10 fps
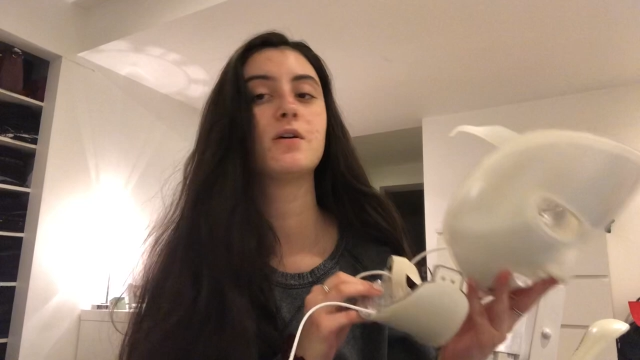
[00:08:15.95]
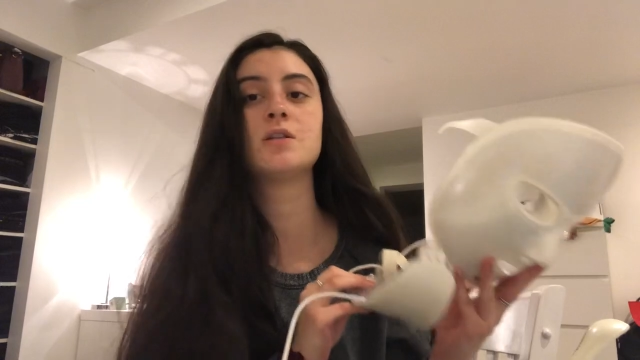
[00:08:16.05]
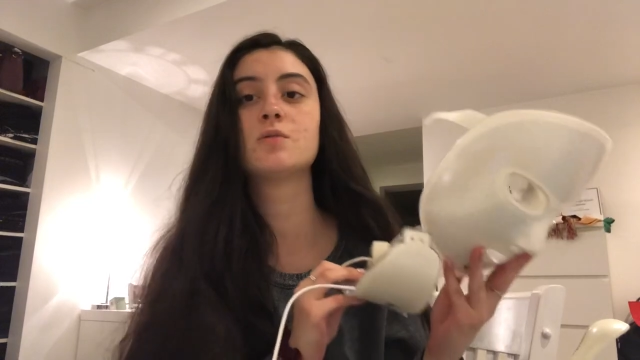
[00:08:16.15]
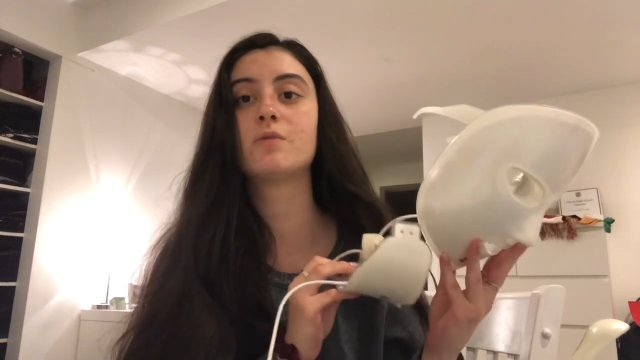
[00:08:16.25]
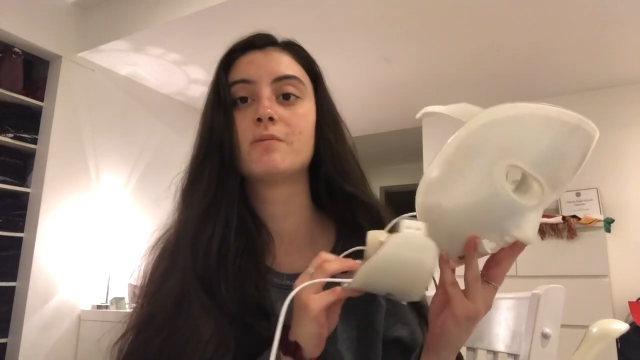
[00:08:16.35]

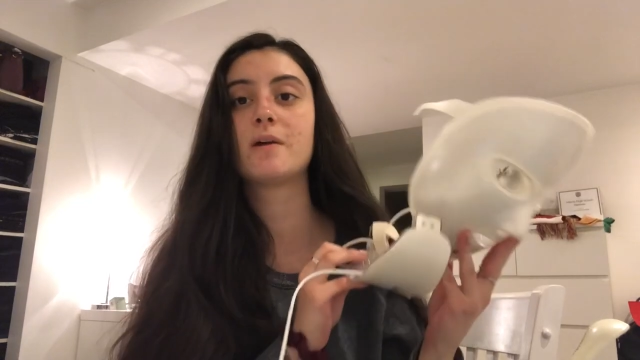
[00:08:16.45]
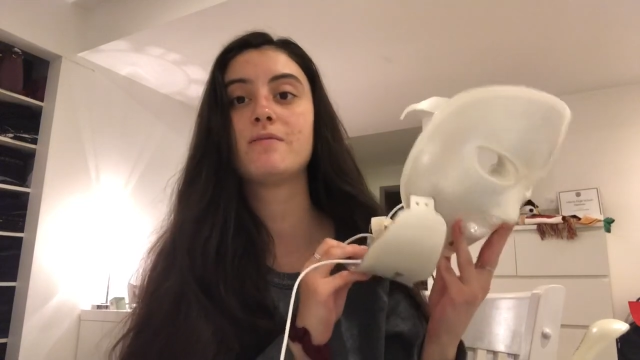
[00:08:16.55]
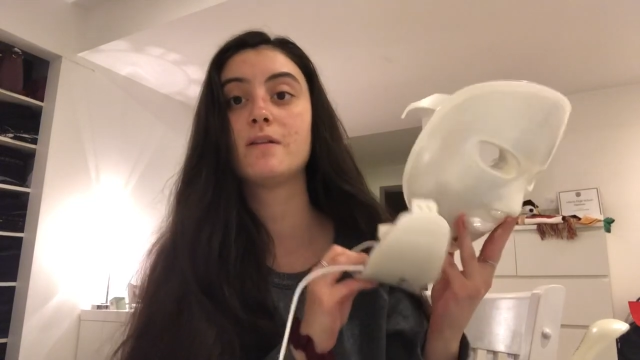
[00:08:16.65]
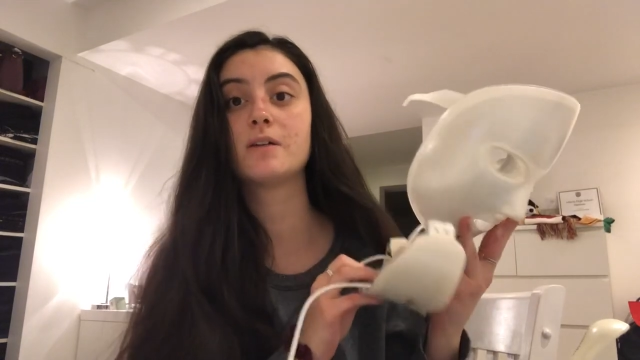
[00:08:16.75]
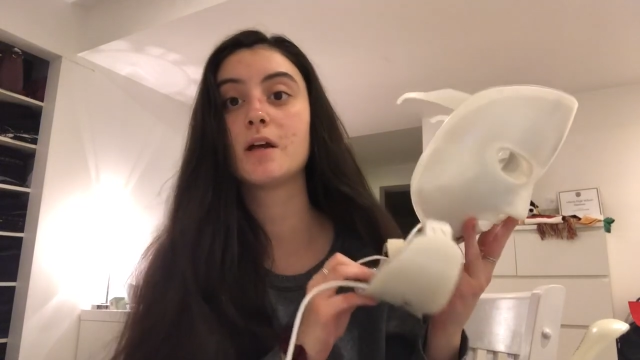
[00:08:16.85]
It's one of my
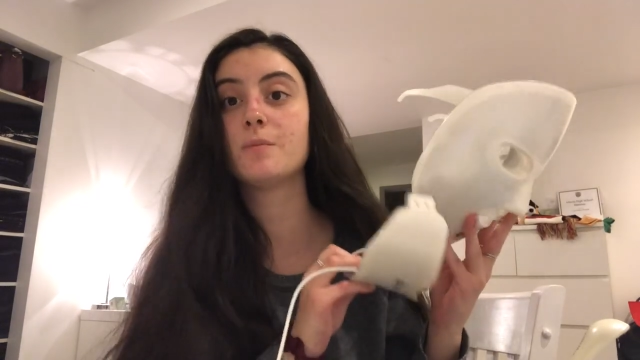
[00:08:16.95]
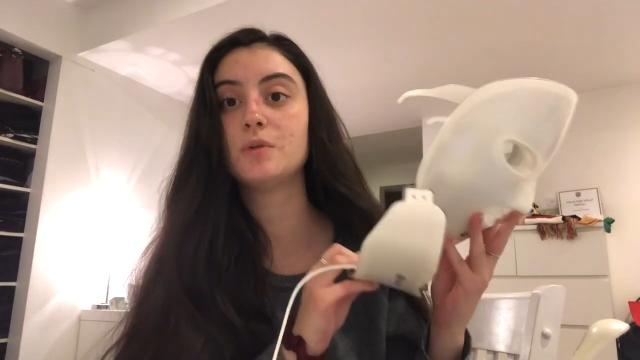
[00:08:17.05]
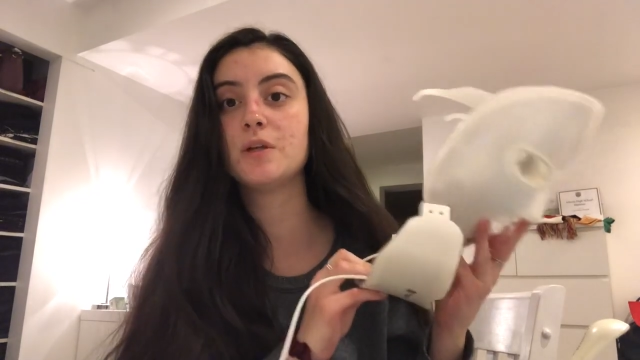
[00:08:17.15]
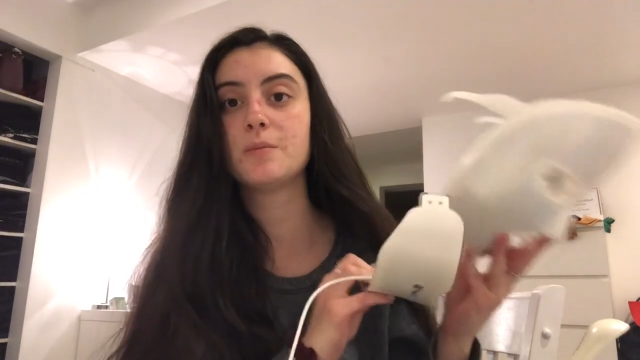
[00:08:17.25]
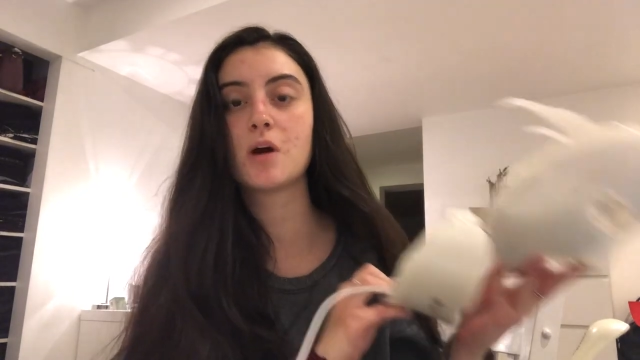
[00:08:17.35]
favorite
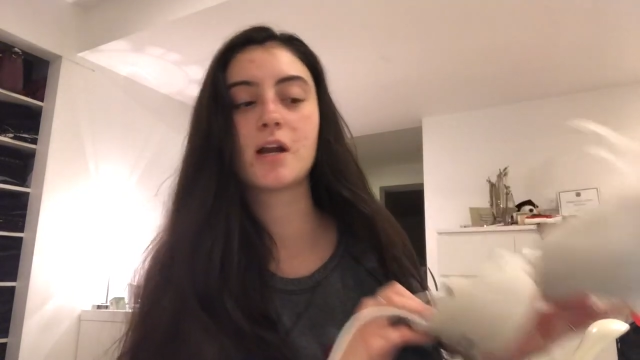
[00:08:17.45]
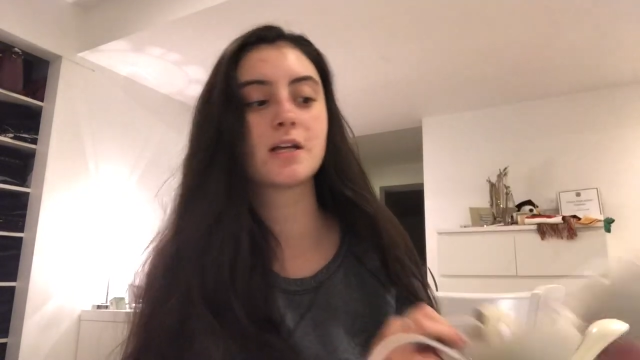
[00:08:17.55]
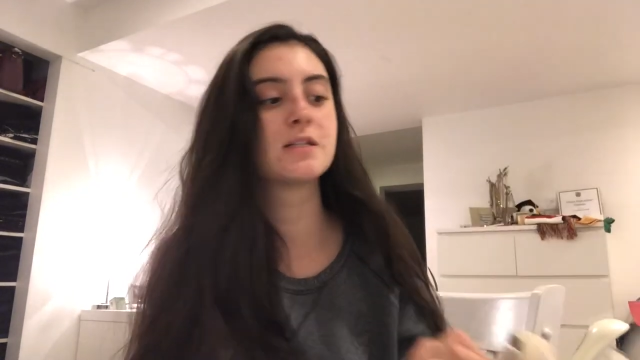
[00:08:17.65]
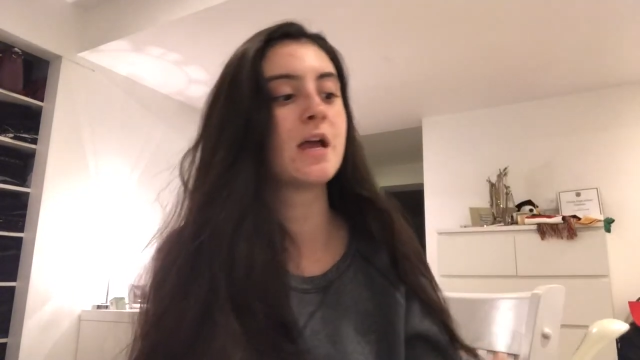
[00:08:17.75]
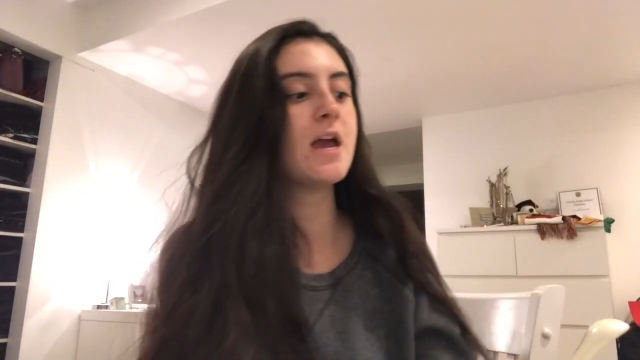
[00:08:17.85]
beauty
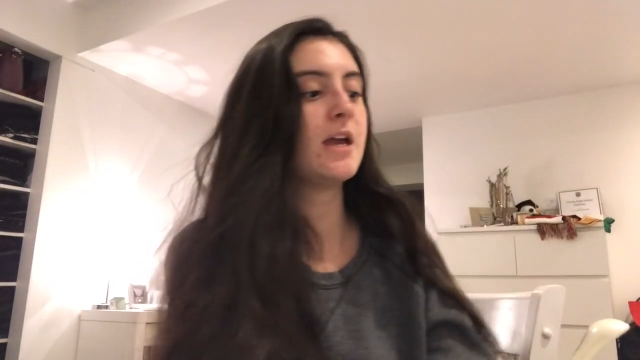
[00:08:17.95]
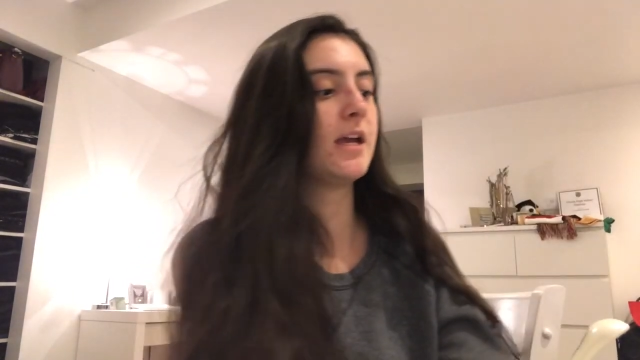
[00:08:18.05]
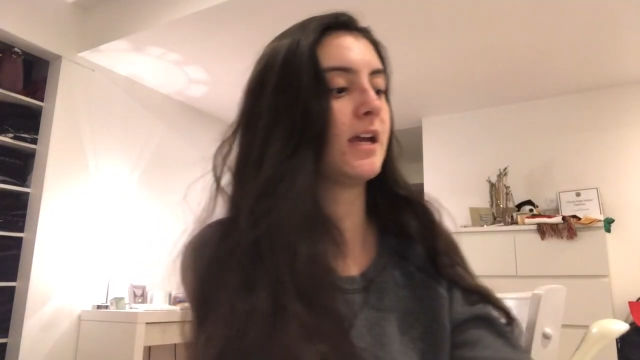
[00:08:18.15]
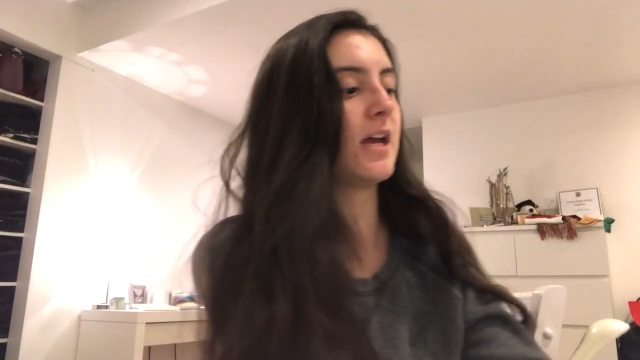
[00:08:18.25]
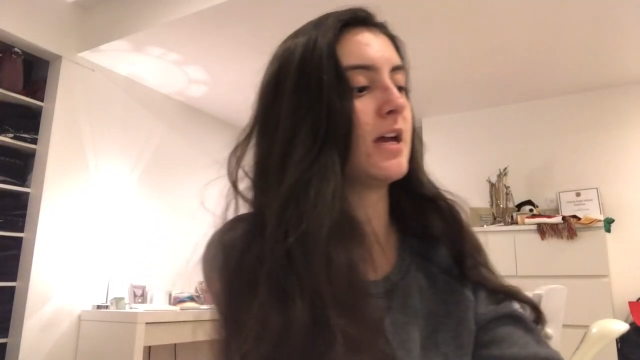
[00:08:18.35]
products,
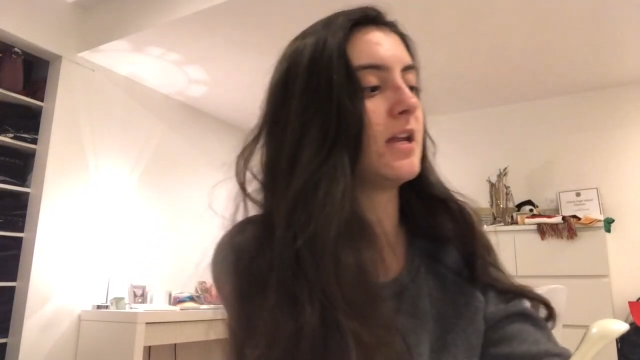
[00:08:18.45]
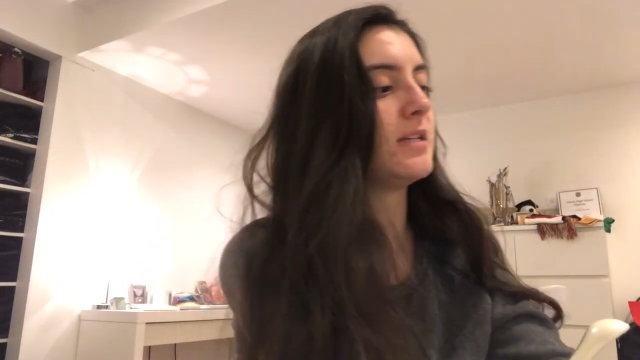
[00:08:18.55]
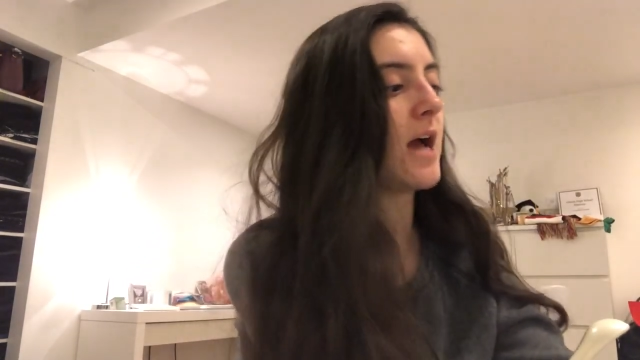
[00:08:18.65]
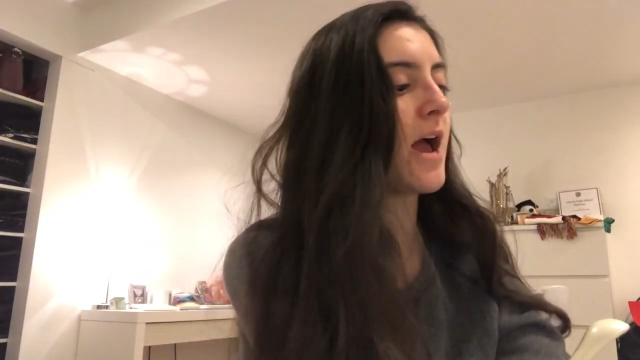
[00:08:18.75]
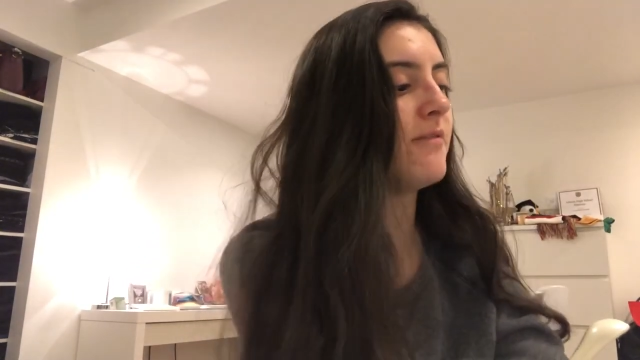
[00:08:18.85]

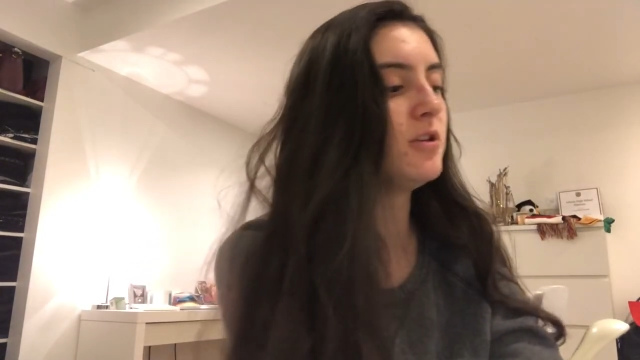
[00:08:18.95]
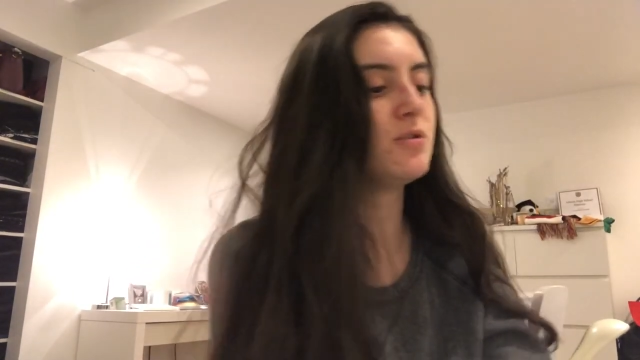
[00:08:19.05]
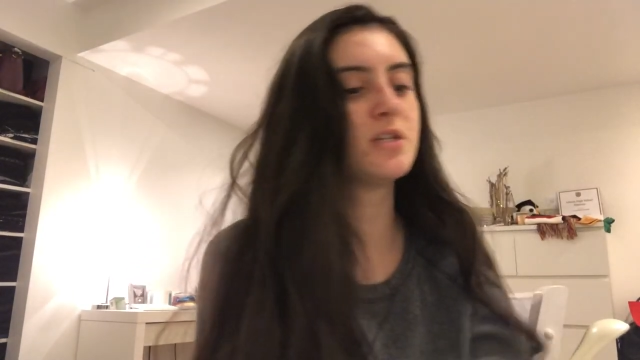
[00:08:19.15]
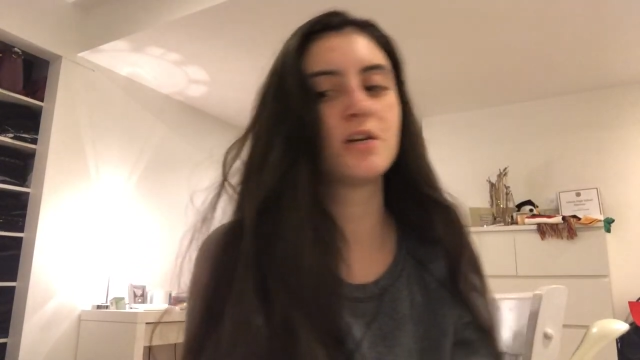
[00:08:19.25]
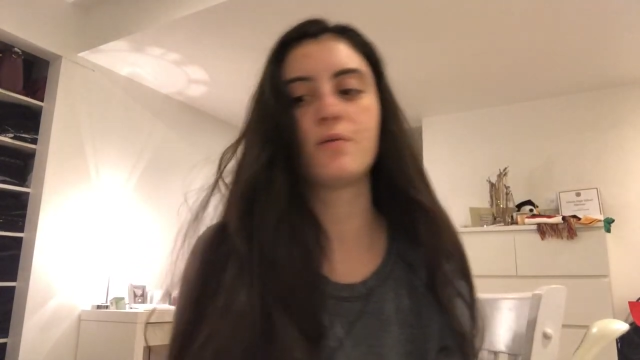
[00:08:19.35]
and I haven't
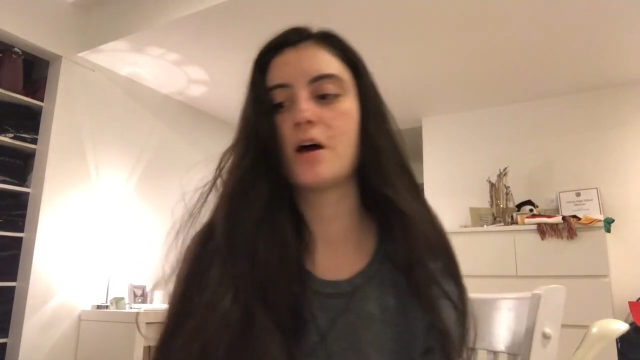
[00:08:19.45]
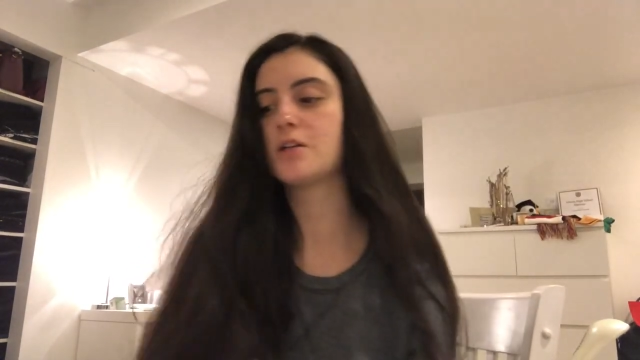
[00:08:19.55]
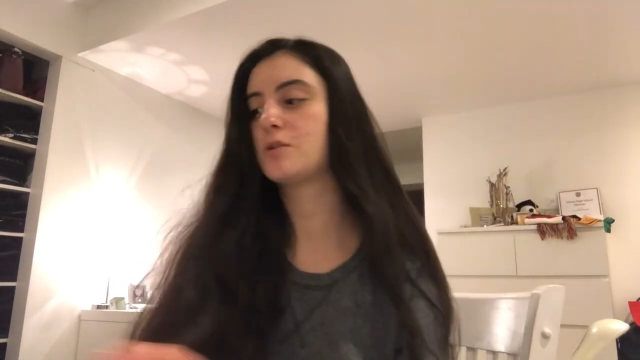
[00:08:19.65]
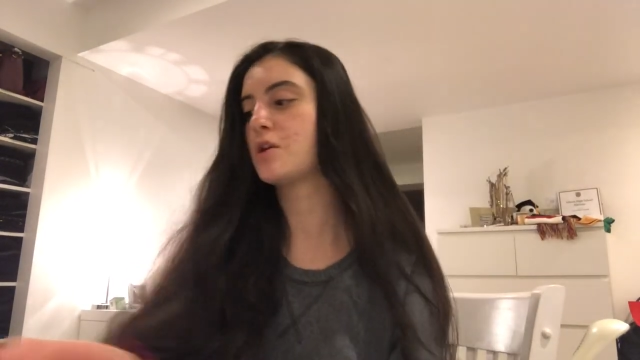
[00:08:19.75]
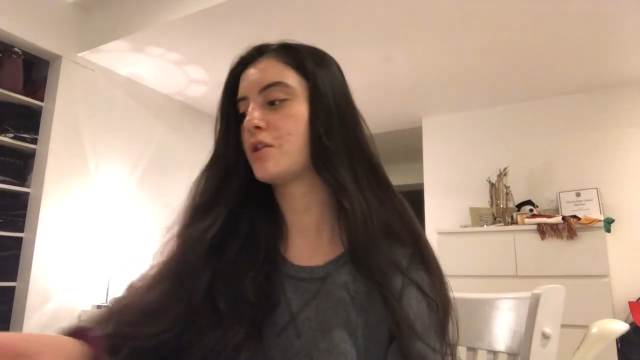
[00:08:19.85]
used it in a while,
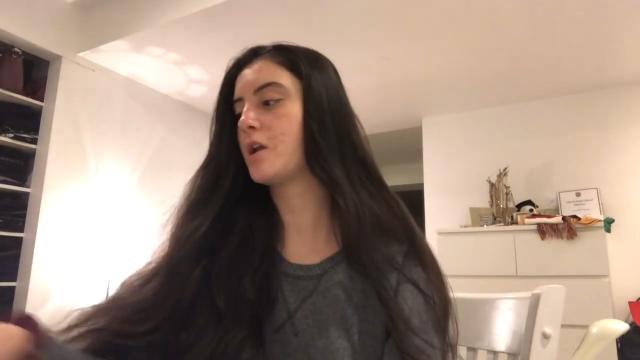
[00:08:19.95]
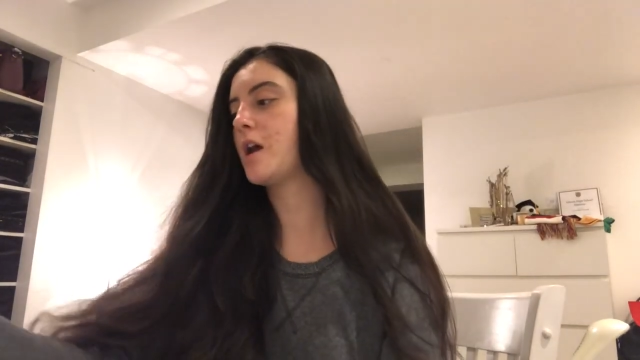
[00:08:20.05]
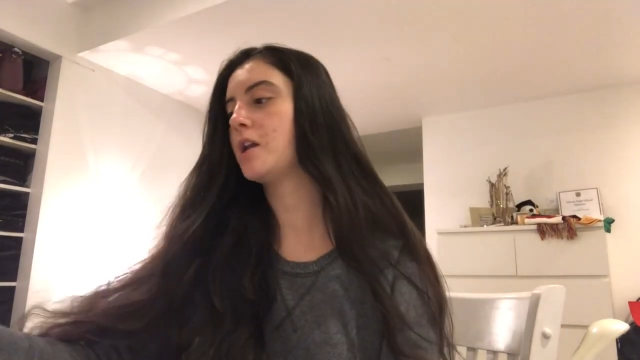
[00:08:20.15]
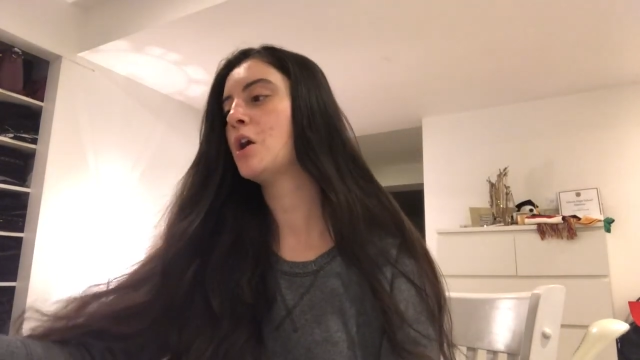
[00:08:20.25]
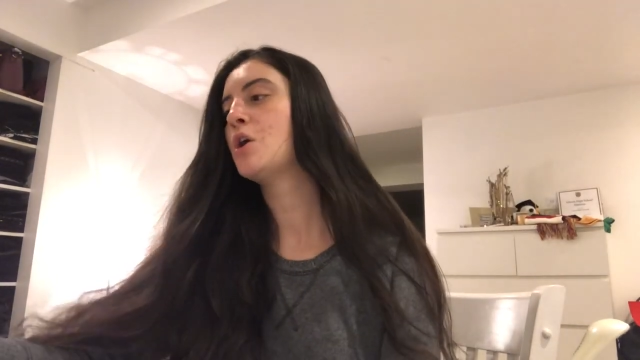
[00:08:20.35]
so I thought I'd